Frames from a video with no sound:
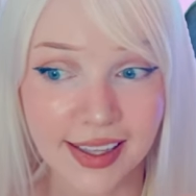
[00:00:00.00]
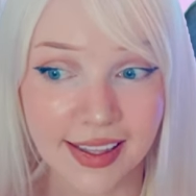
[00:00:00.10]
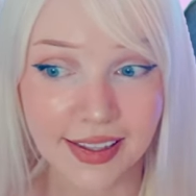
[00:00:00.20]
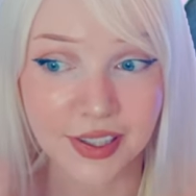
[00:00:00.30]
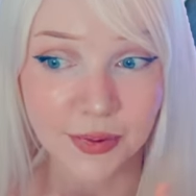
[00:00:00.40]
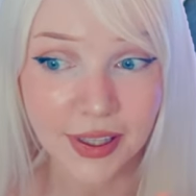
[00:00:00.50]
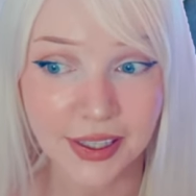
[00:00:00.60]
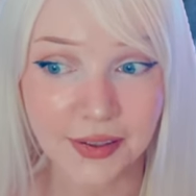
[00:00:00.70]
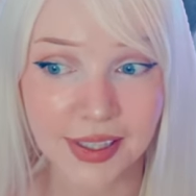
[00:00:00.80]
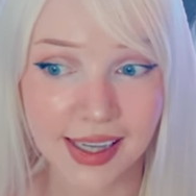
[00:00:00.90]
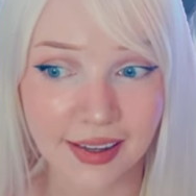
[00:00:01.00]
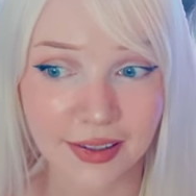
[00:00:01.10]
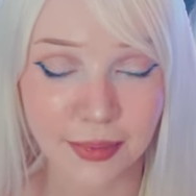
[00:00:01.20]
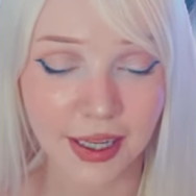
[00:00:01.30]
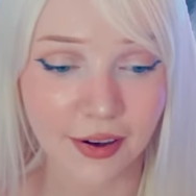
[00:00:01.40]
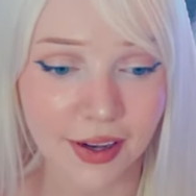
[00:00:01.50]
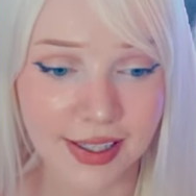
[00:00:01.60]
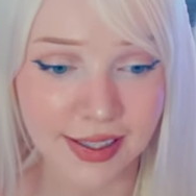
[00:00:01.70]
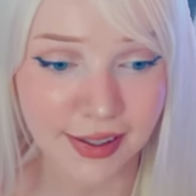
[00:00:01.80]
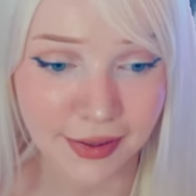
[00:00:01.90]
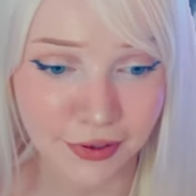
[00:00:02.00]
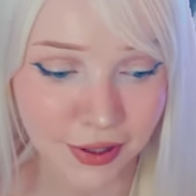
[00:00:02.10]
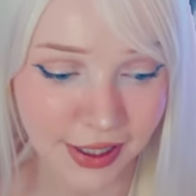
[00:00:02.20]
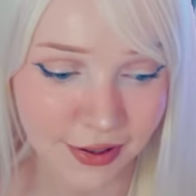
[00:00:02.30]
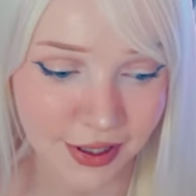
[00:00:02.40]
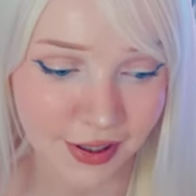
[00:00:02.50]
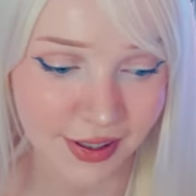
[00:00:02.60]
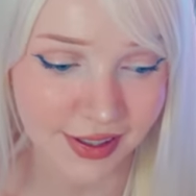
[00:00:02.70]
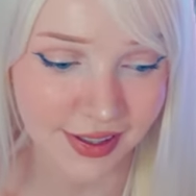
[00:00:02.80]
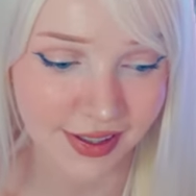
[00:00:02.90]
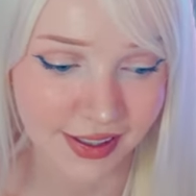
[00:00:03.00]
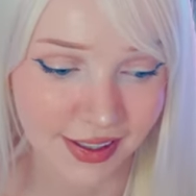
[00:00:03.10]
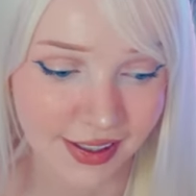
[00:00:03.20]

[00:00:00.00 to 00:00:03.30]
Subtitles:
And then the swelling goes down and I'm like, oh, I still have crater scars.